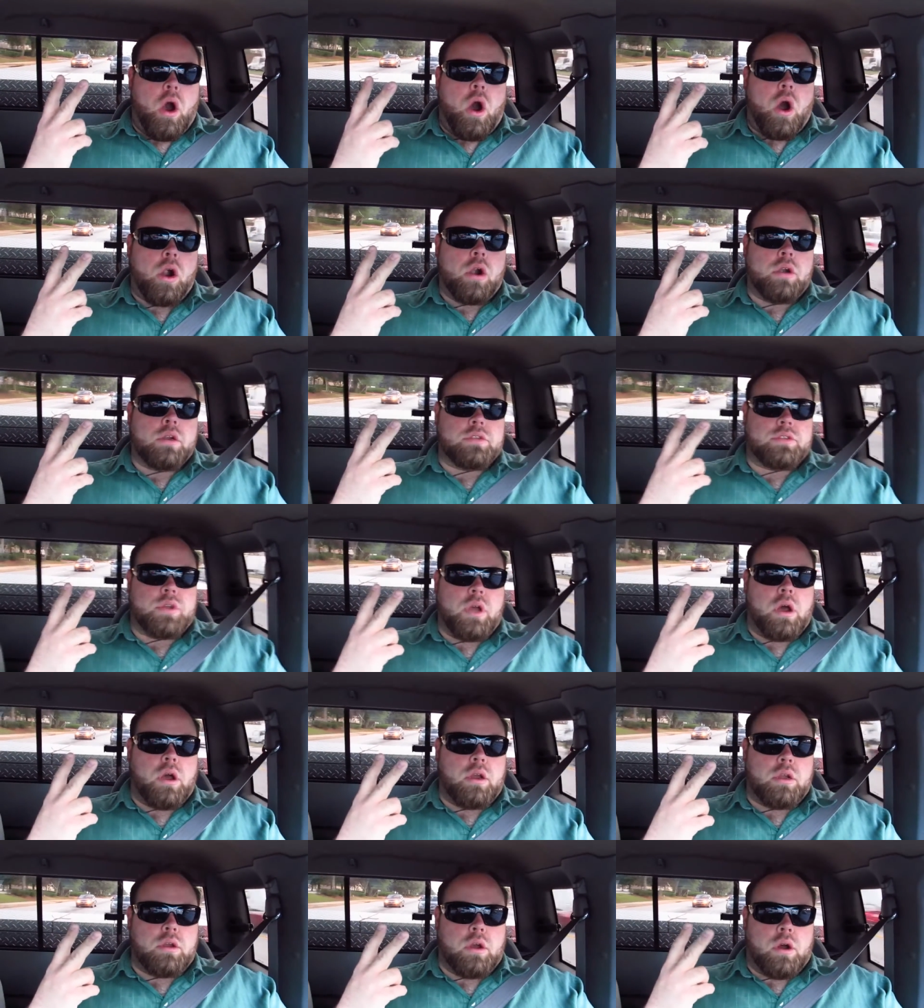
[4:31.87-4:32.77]
Art
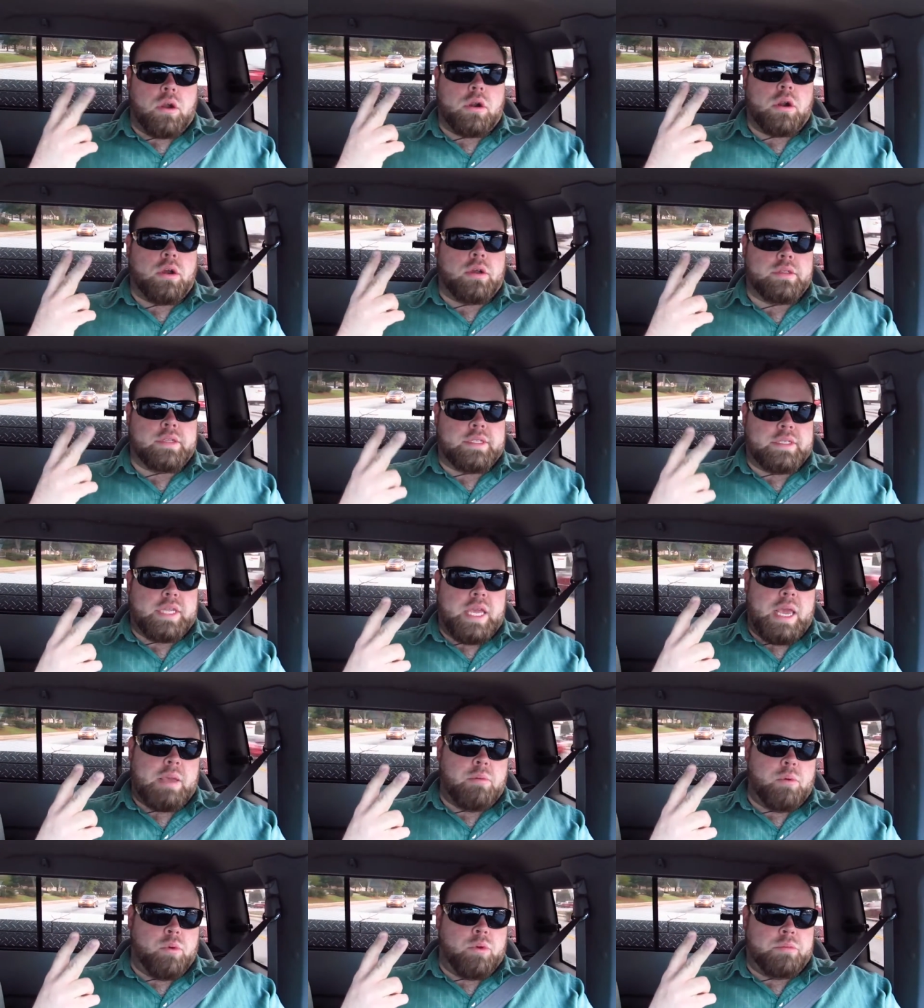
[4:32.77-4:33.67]
Talk, Art on the
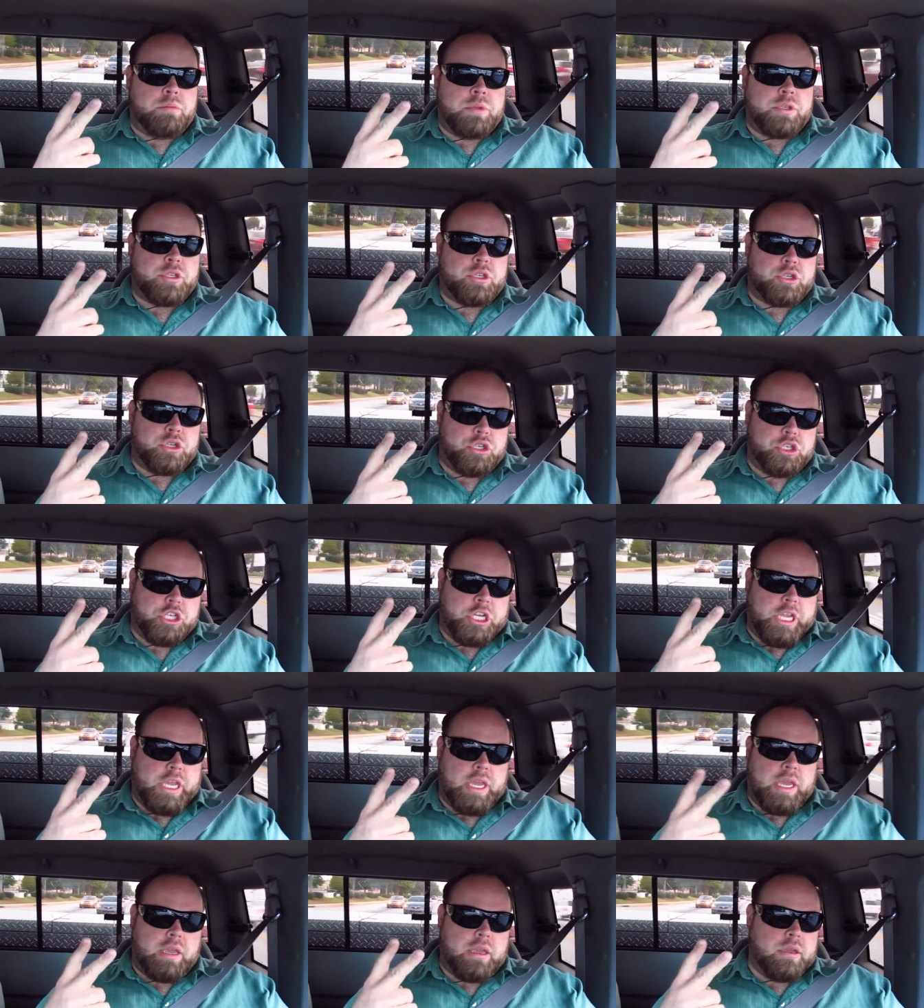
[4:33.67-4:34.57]
Table with Mr.
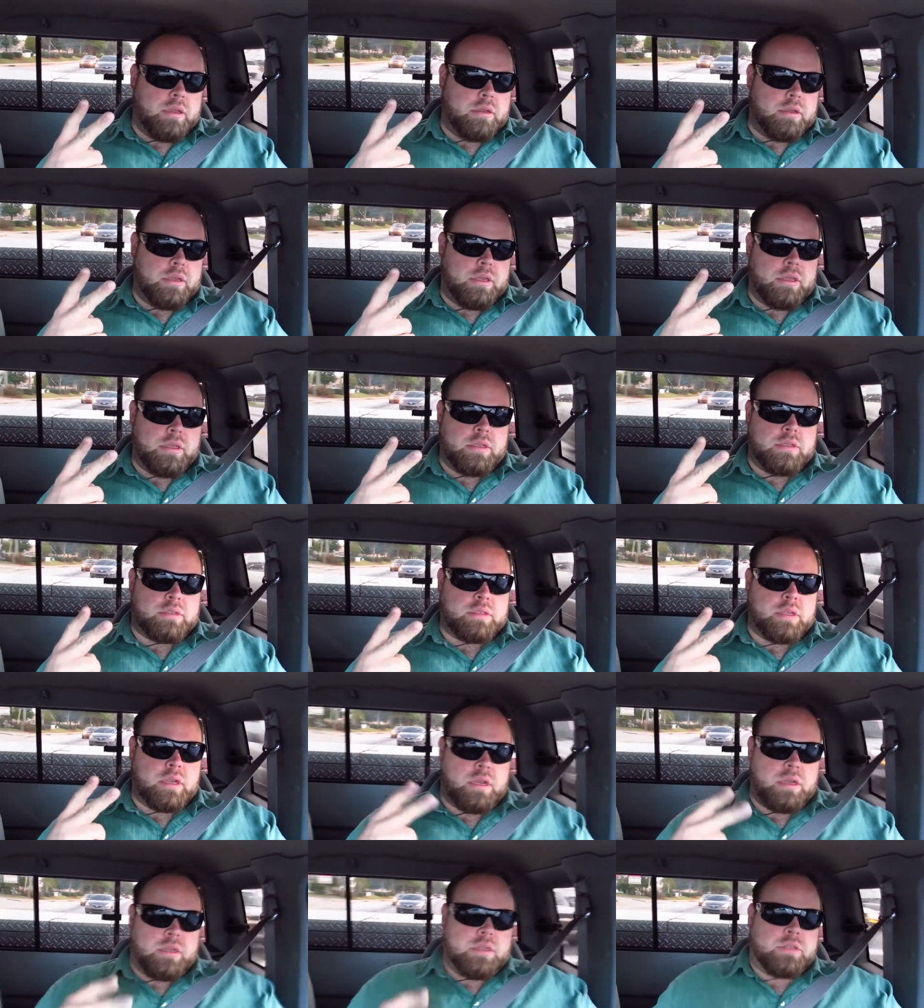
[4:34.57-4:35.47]
G is
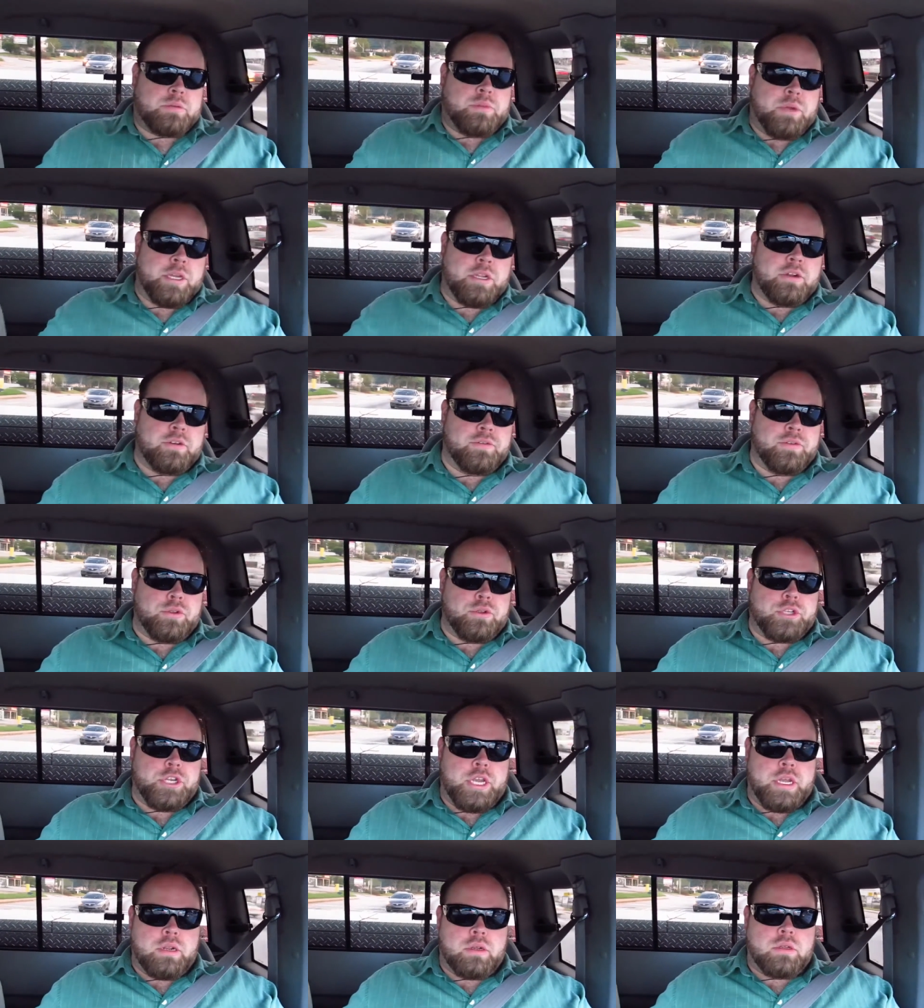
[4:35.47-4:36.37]
uh, is my interview
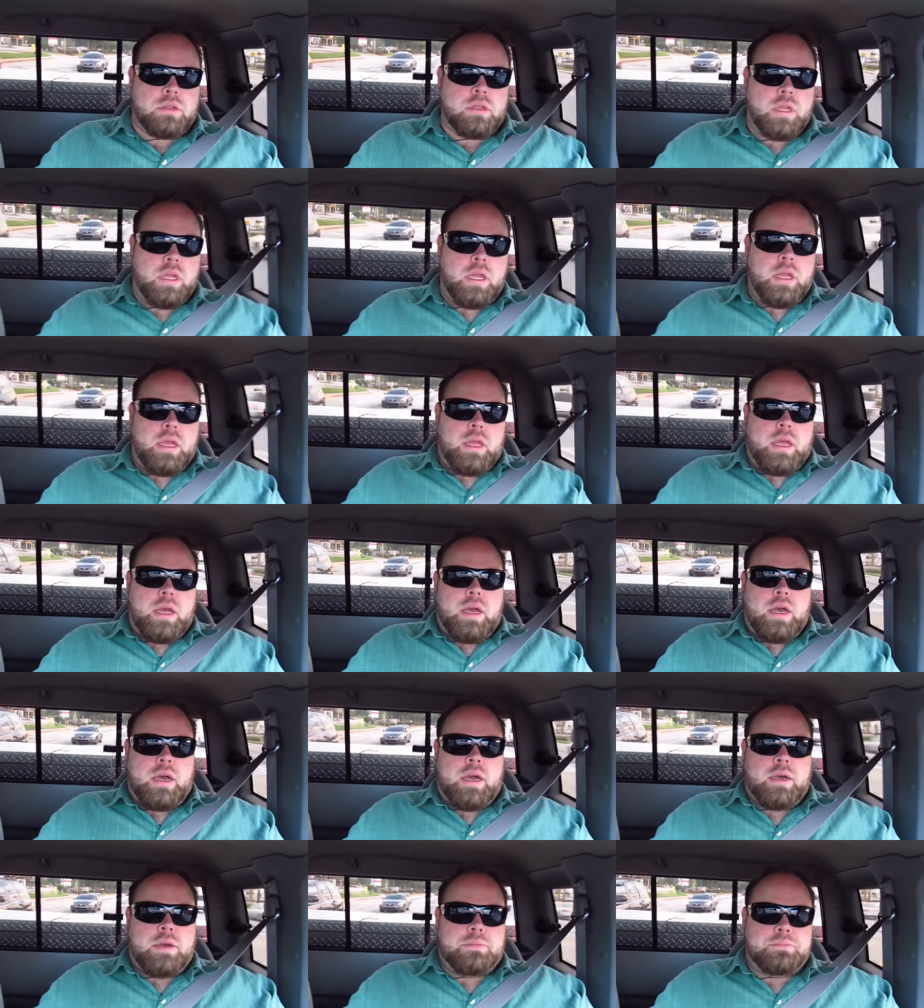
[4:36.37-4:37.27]
channel.
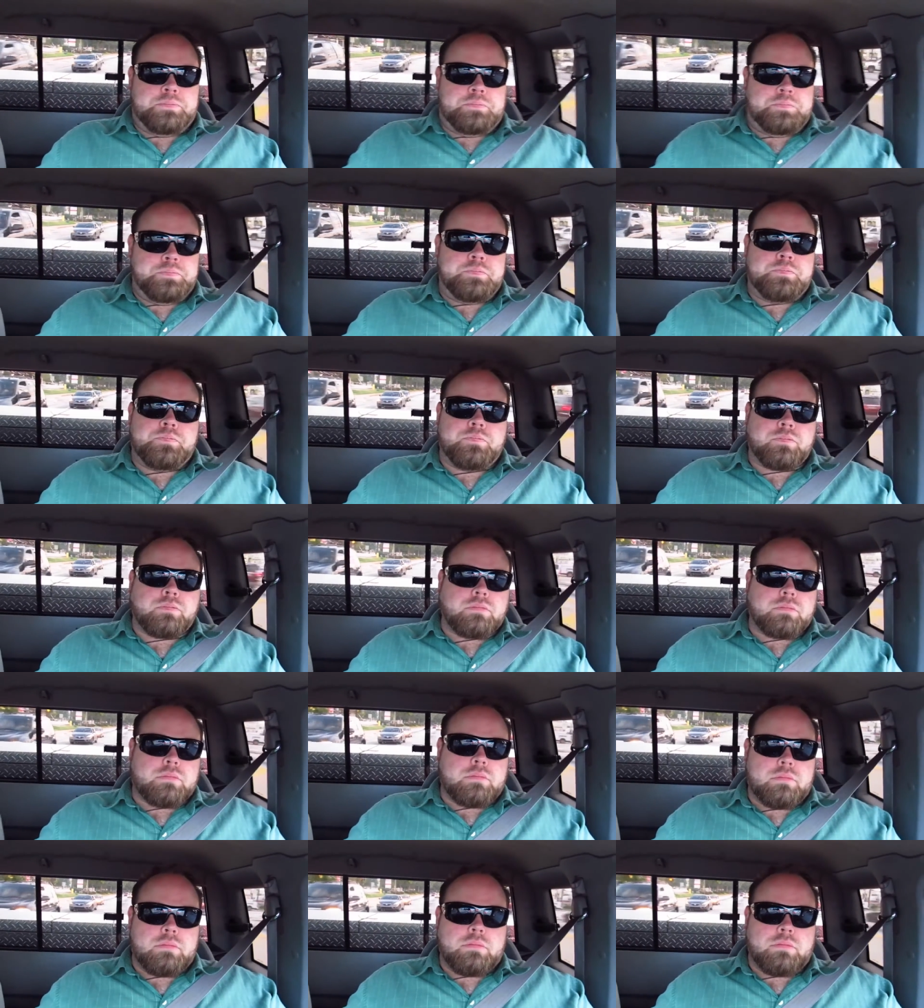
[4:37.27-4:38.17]
Um,
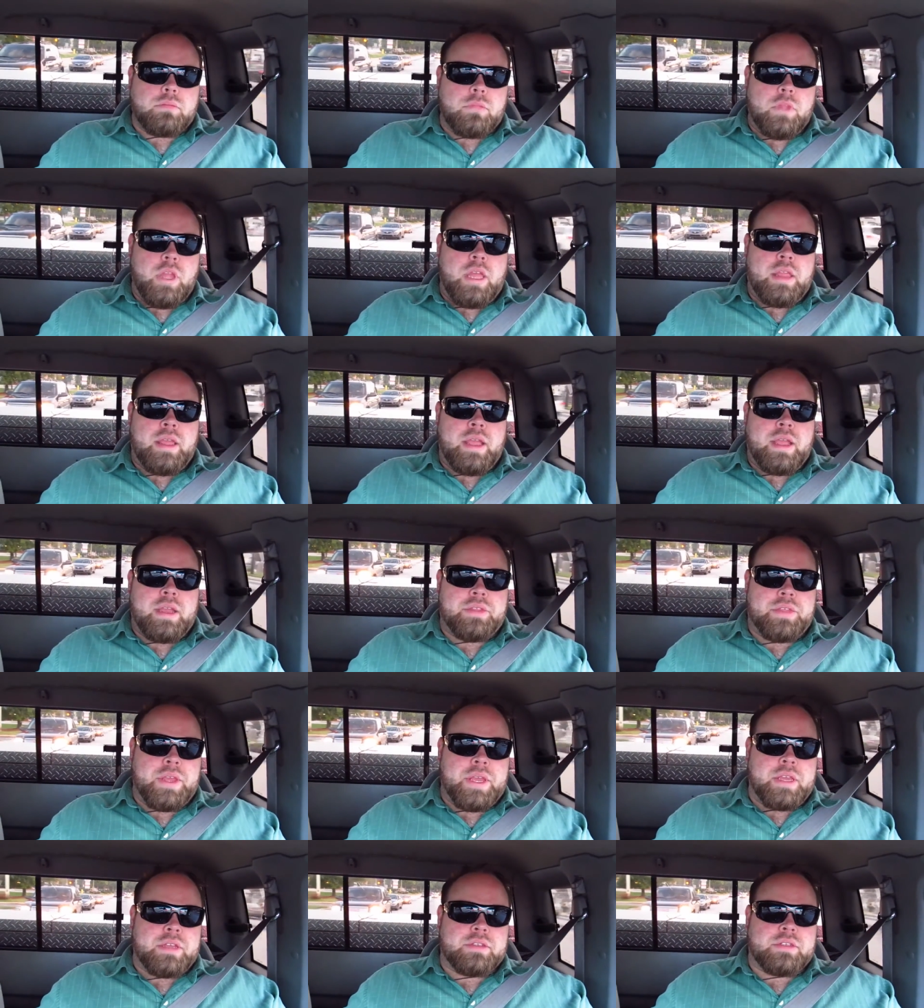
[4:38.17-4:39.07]
and I
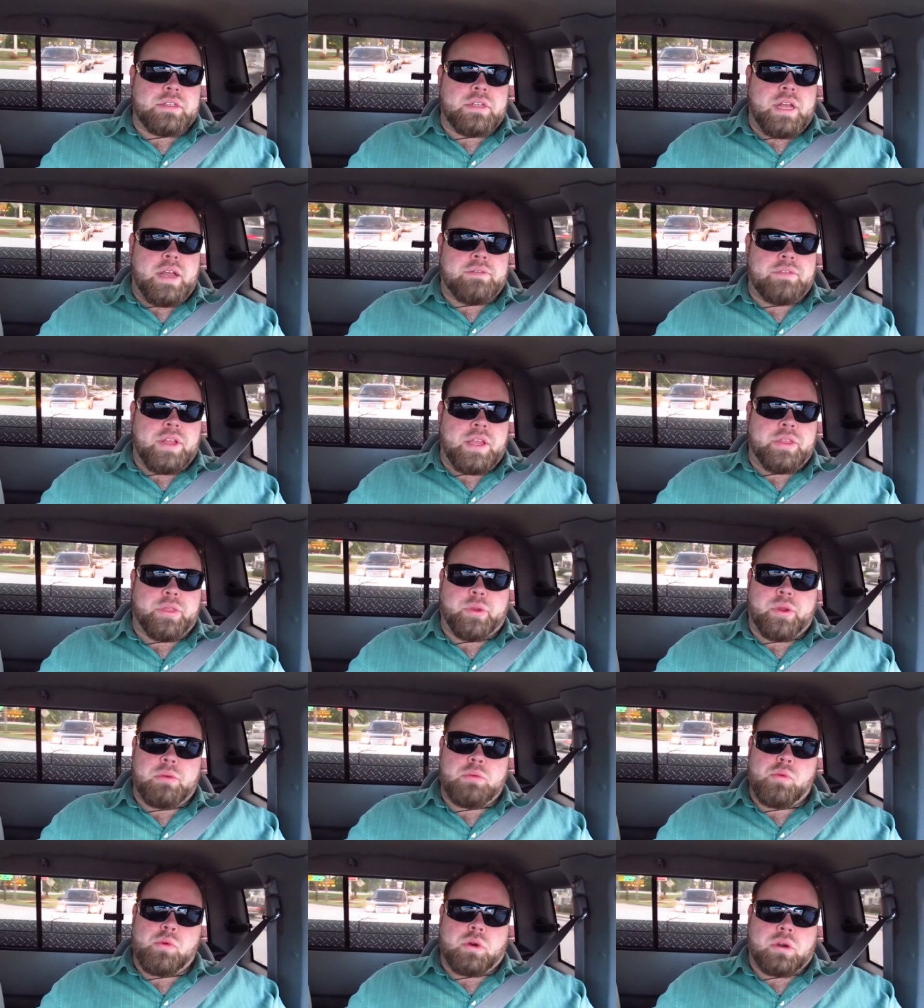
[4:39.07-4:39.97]
think I still have like
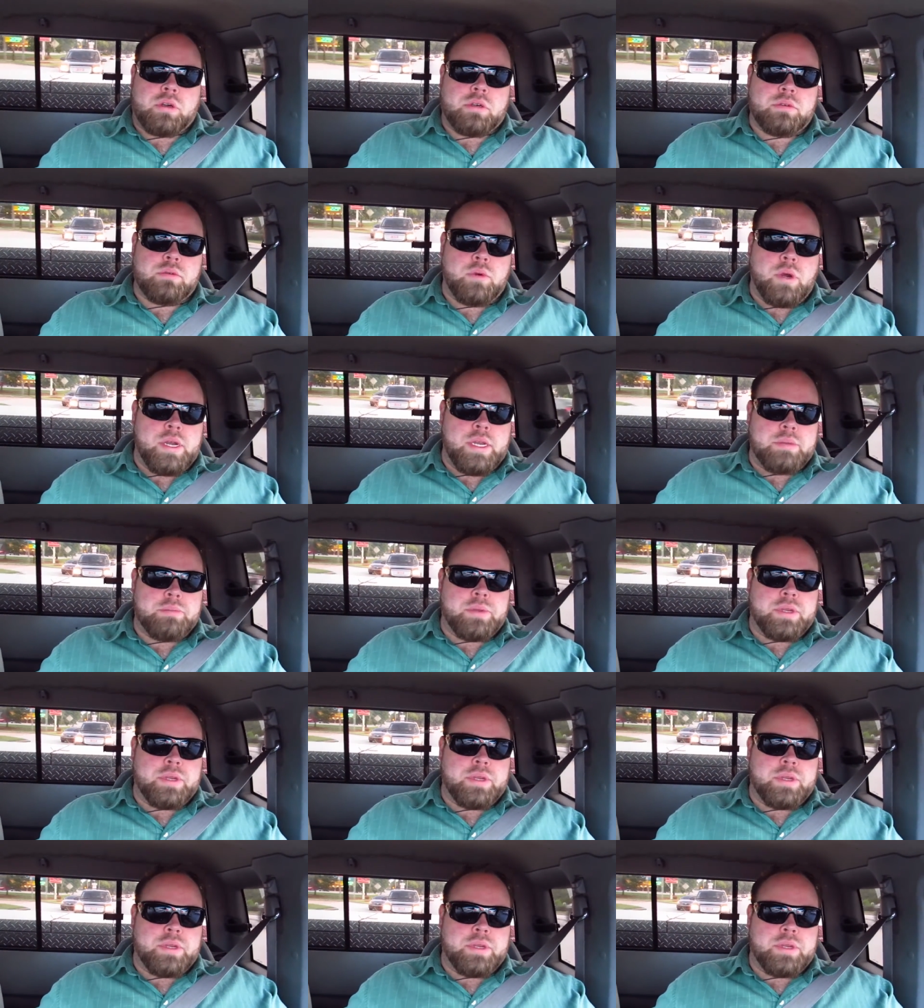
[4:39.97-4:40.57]
three more. Why?